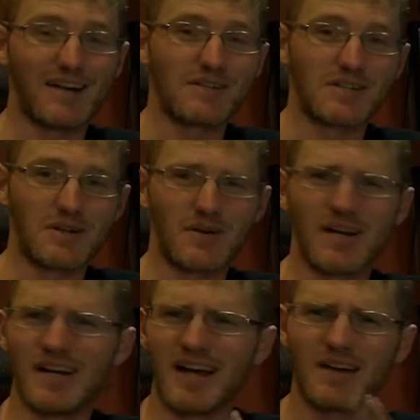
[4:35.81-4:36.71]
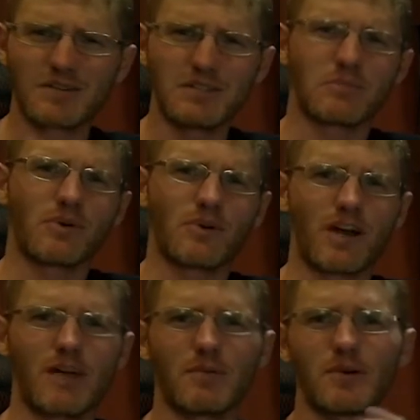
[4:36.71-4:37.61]
So I don't need the
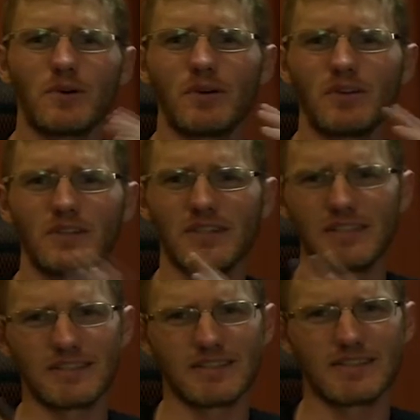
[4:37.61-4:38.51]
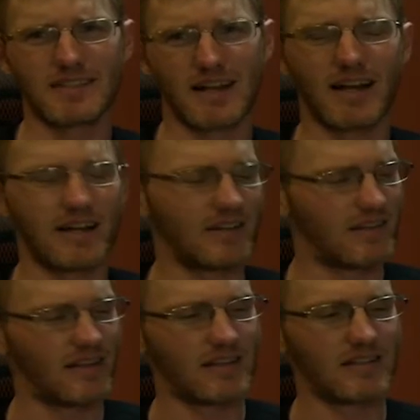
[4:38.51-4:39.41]
programmer side of
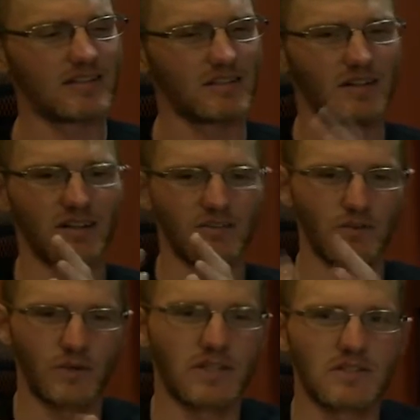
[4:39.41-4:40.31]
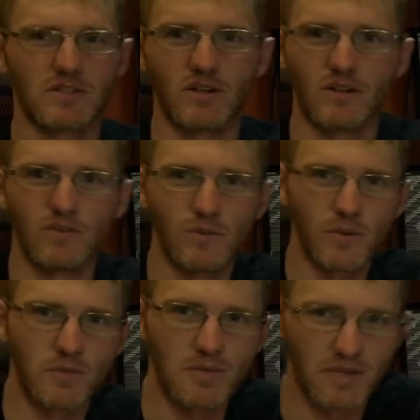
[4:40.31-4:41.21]
things for an install for
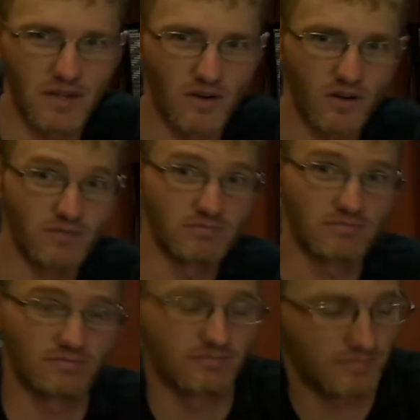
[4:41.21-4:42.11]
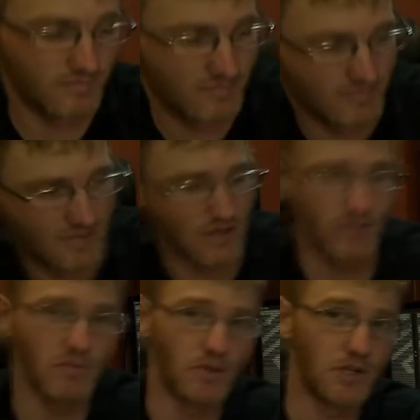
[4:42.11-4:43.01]
people that aren't
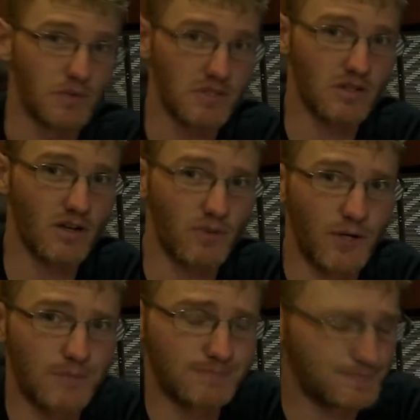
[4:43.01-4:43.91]
familiar with the software.